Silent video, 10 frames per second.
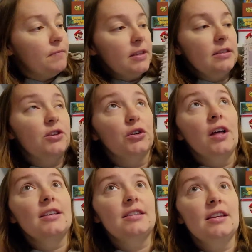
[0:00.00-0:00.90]
this is her
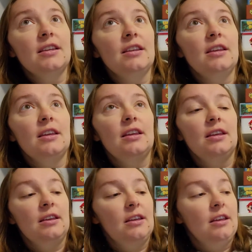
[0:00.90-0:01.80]
lesson.
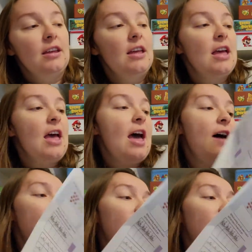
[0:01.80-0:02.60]
And